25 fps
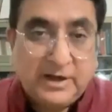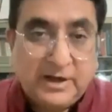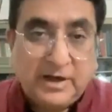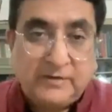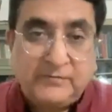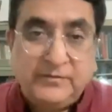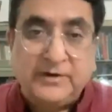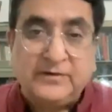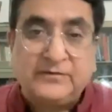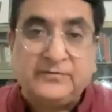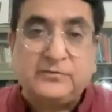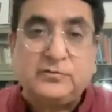
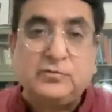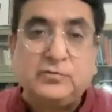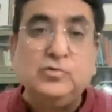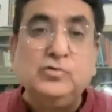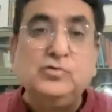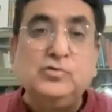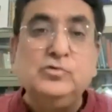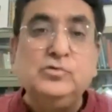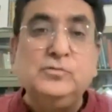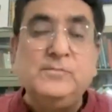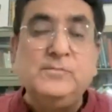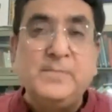If it's
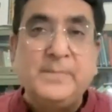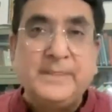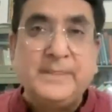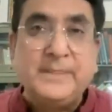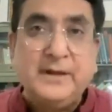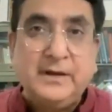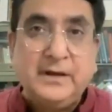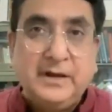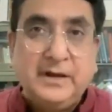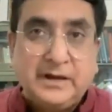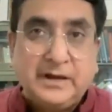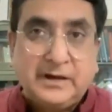too
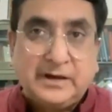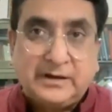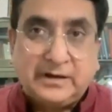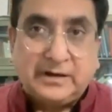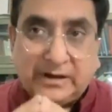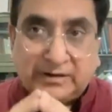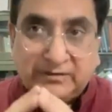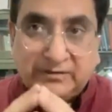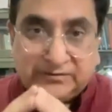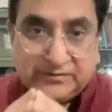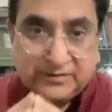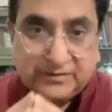
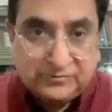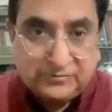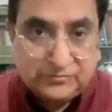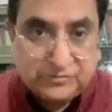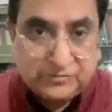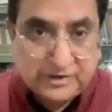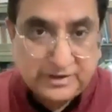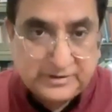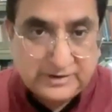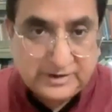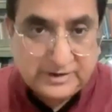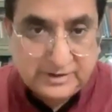
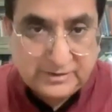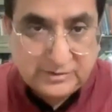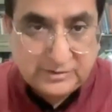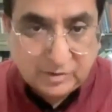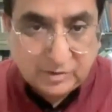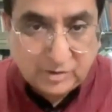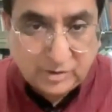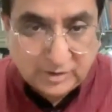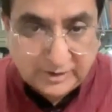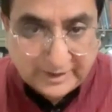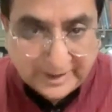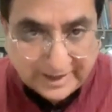concentrated
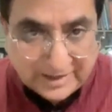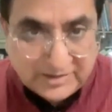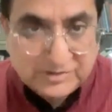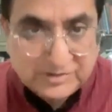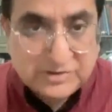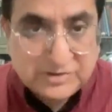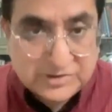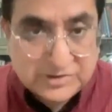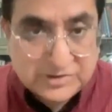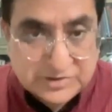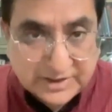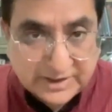on
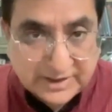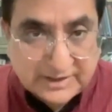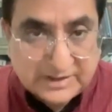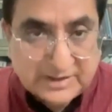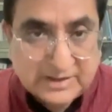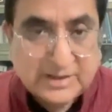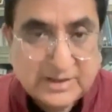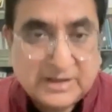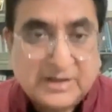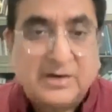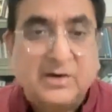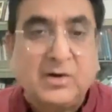
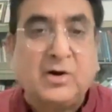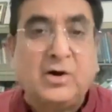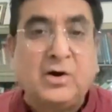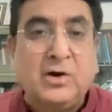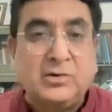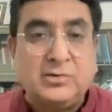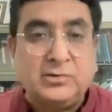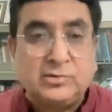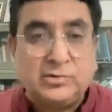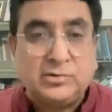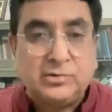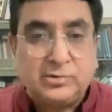anti-China
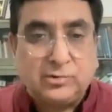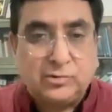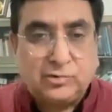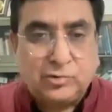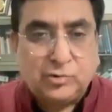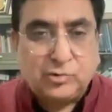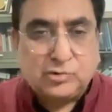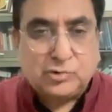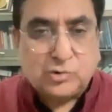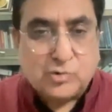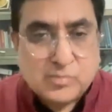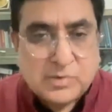or
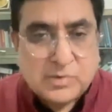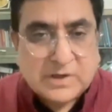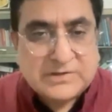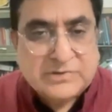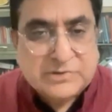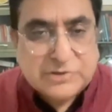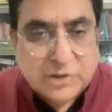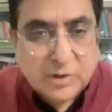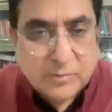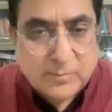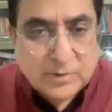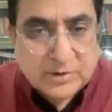too
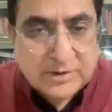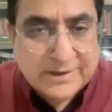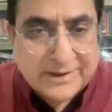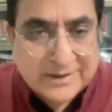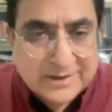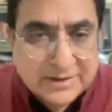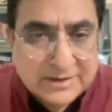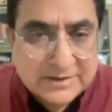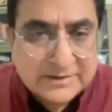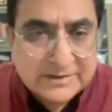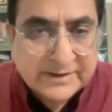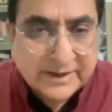much
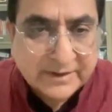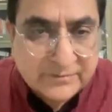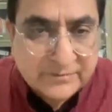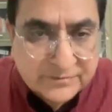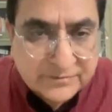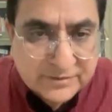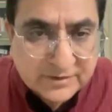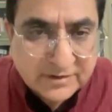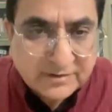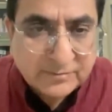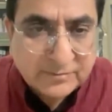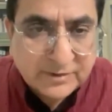geopolitical
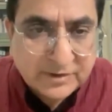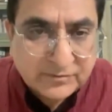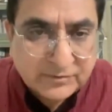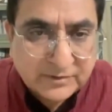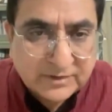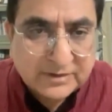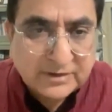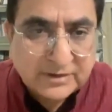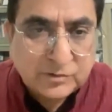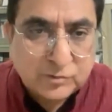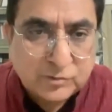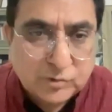tensions
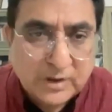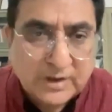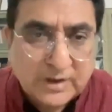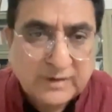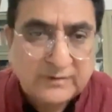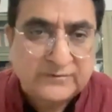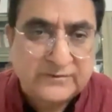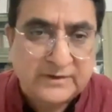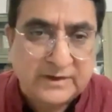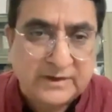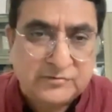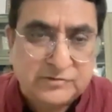between the
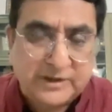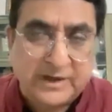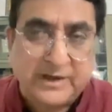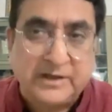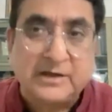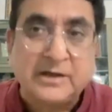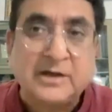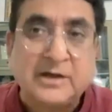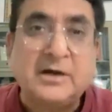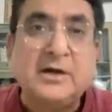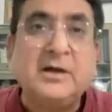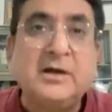US and
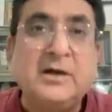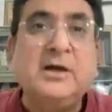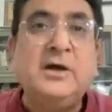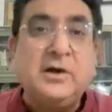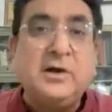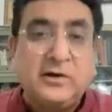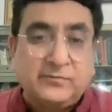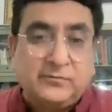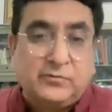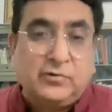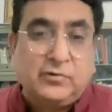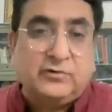China,
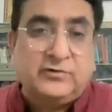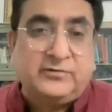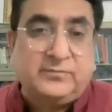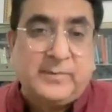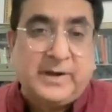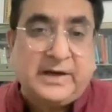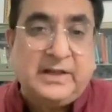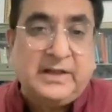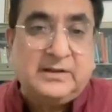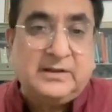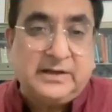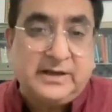of course,
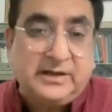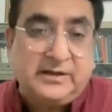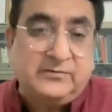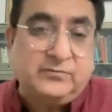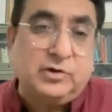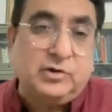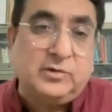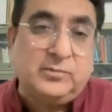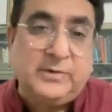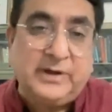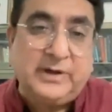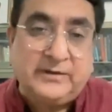many things
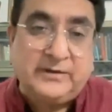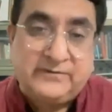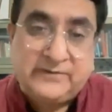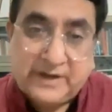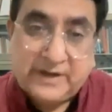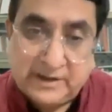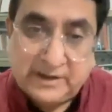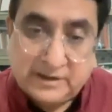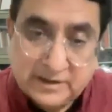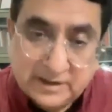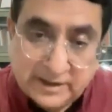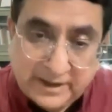would be
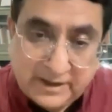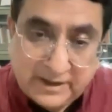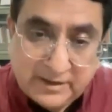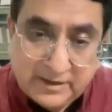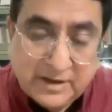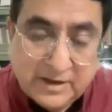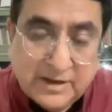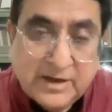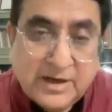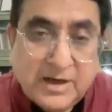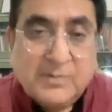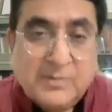sidelined.
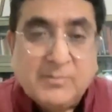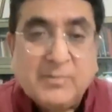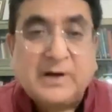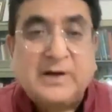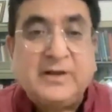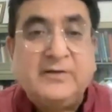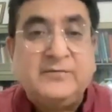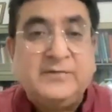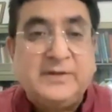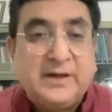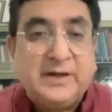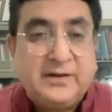
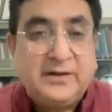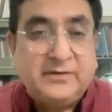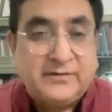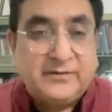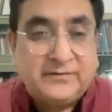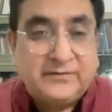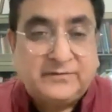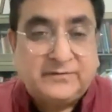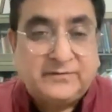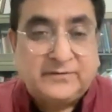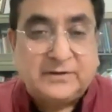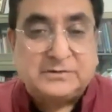But if there is
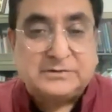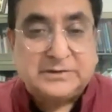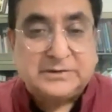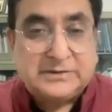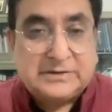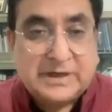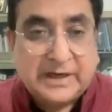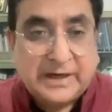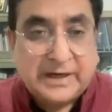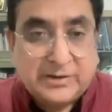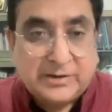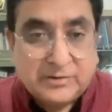a
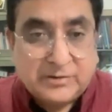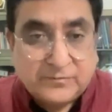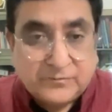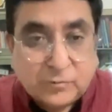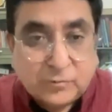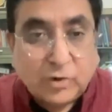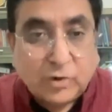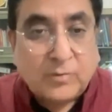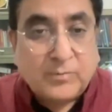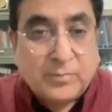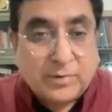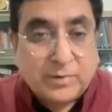certain kind
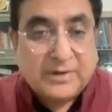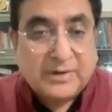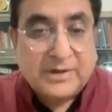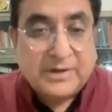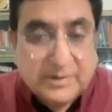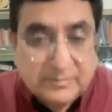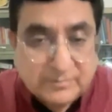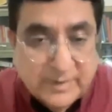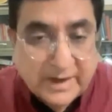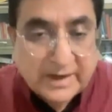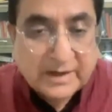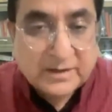of
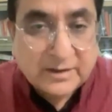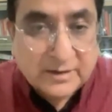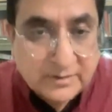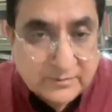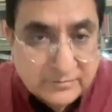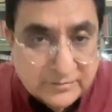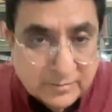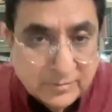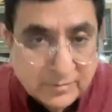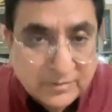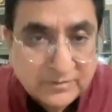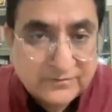cooperative
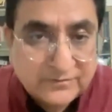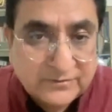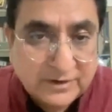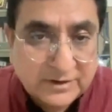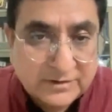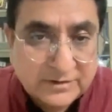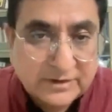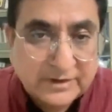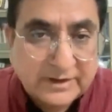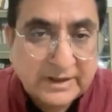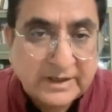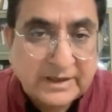mechanism in
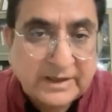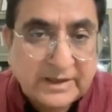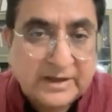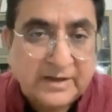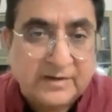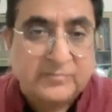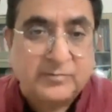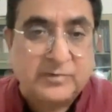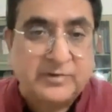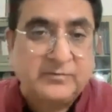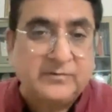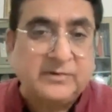certain
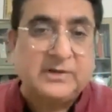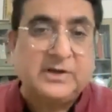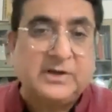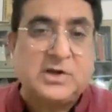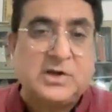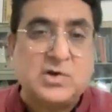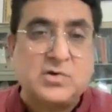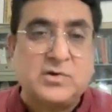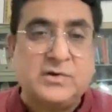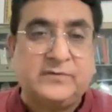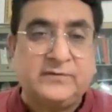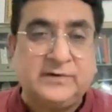areas between the
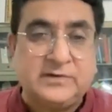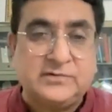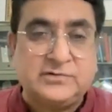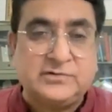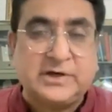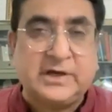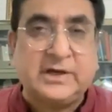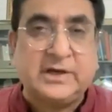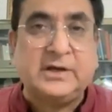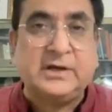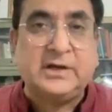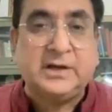US and
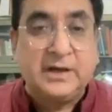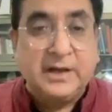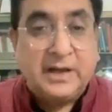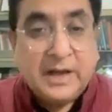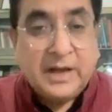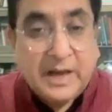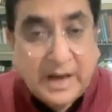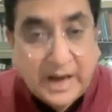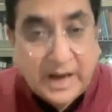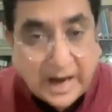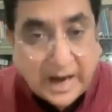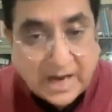China
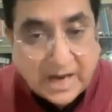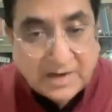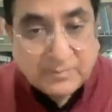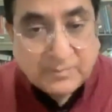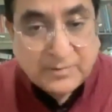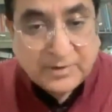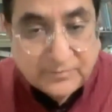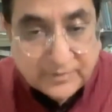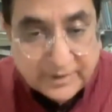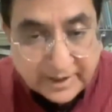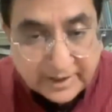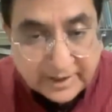and
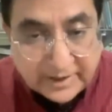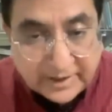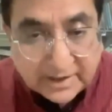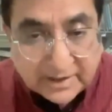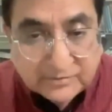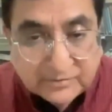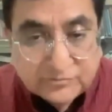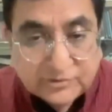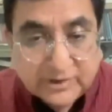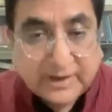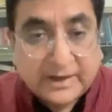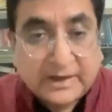between
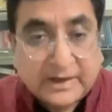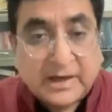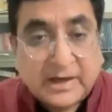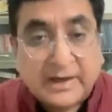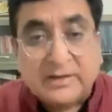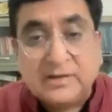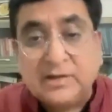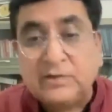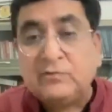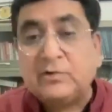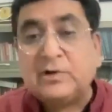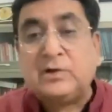India and China,
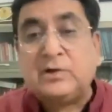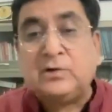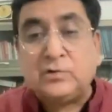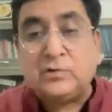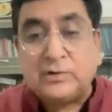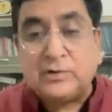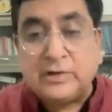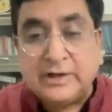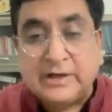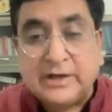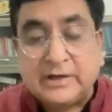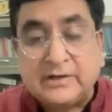I think we are
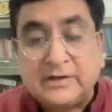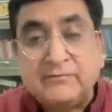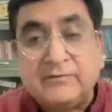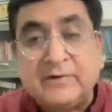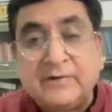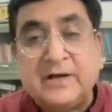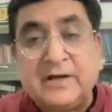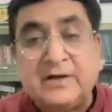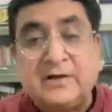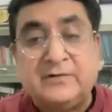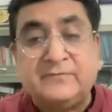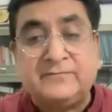looking at a
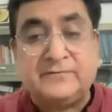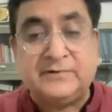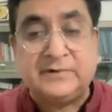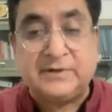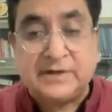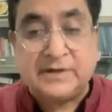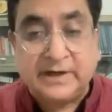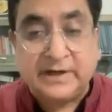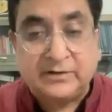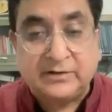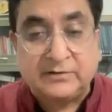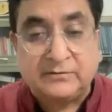very
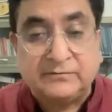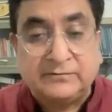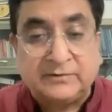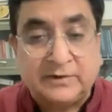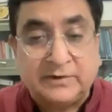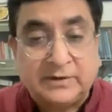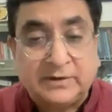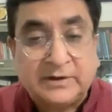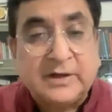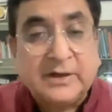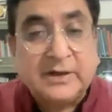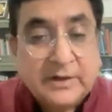different kind of
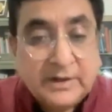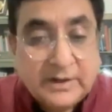world.